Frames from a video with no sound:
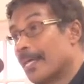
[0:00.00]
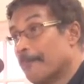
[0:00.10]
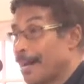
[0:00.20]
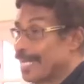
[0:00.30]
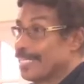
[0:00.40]

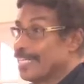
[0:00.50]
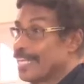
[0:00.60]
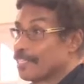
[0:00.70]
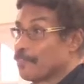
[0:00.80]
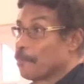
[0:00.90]
Back in the
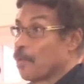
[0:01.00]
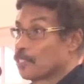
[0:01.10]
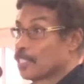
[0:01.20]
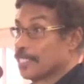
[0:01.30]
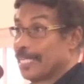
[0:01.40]
days of the
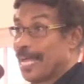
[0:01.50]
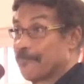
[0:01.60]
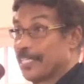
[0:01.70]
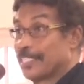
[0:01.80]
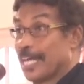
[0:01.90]
apostles, they didn't
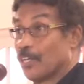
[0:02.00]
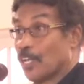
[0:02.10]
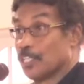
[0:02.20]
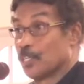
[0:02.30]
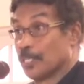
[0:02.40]
have any
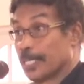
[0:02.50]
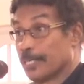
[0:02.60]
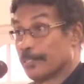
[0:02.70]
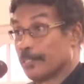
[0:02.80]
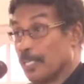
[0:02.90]
technology,
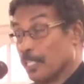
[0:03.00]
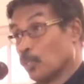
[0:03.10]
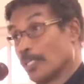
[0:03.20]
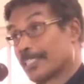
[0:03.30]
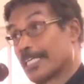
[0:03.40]
okay? Now,
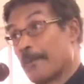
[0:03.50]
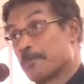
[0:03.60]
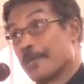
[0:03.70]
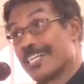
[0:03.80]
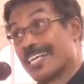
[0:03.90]
don't think I'm
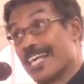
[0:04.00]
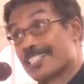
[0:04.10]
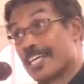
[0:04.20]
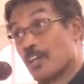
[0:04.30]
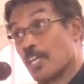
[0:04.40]
speaking against
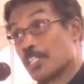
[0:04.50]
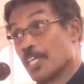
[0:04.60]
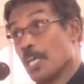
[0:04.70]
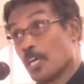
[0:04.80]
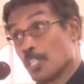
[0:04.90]
technology
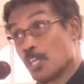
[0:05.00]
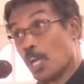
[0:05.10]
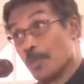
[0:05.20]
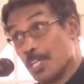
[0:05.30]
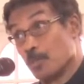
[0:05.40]
because
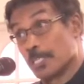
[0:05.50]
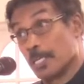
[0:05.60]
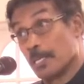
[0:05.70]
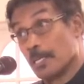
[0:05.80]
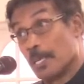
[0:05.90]
God will use
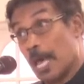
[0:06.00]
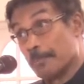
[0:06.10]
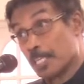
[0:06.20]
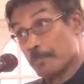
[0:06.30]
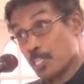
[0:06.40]
it. I'm
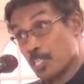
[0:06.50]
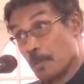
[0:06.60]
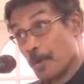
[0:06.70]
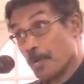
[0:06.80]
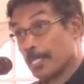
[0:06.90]
just mentioning a
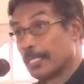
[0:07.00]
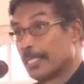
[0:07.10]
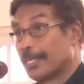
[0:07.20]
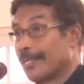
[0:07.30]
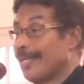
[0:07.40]
point.
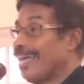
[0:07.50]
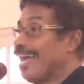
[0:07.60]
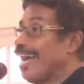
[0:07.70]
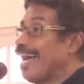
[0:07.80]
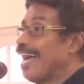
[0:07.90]

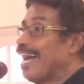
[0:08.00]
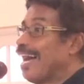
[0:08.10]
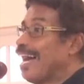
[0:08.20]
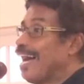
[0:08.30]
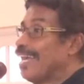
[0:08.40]

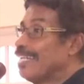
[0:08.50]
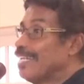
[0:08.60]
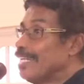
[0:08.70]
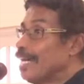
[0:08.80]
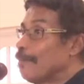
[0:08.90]
And
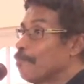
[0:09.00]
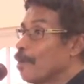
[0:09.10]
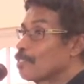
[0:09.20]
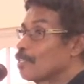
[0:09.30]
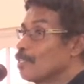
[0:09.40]
the
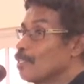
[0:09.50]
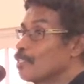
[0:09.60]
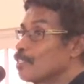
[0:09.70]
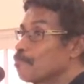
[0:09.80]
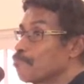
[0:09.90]

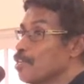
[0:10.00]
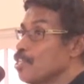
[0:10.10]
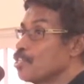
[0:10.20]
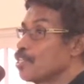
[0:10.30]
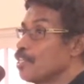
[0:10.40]
apostles
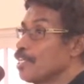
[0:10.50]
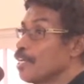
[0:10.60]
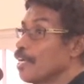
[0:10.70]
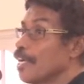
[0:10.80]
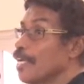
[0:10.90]
preached
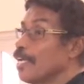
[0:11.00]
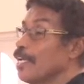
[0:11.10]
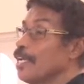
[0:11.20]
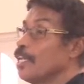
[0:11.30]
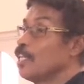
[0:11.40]
their
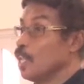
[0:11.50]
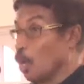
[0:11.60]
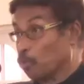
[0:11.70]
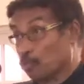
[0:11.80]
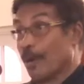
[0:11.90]

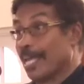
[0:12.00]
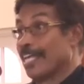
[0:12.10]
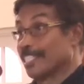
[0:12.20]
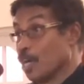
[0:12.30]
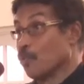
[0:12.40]
loud cry, as it